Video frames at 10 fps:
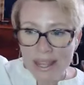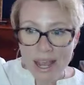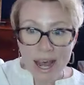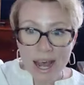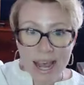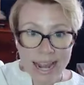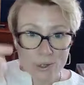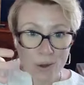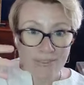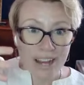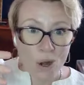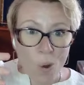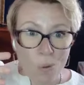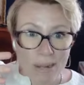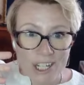And or I've got a
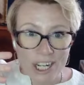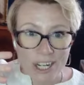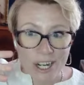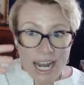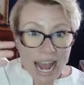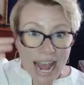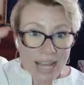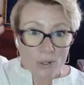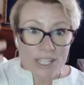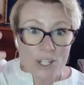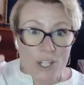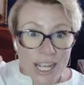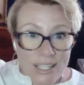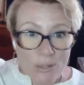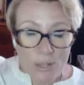whole bunch here, and or
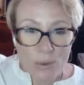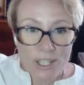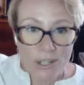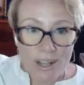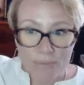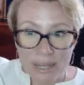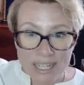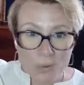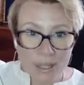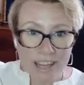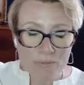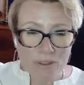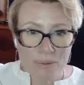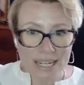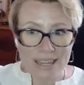suggest which ones you love, because we love
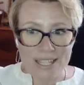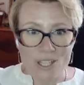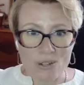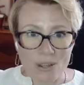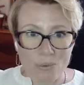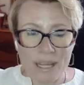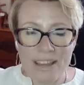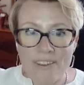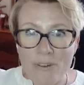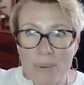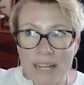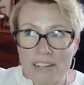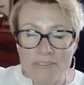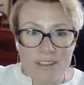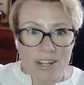movement in this studio. We love everybody to
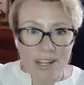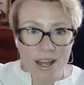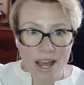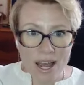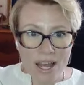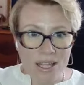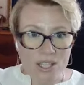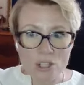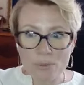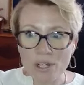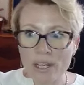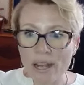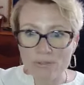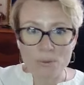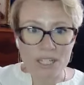feel super
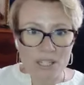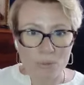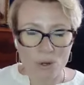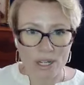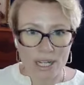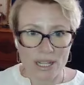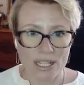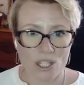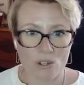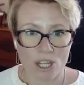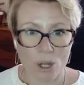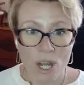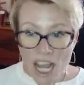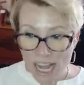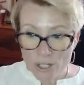comfortable and supported in this studio.
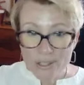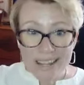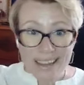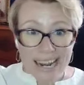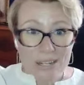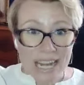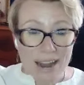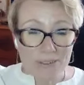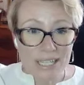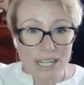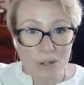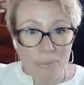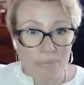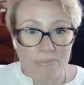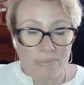And you send that out to every
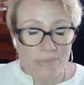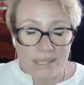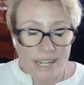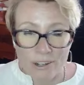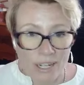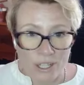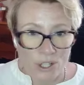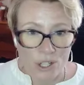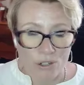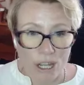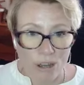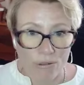single singer in your studio.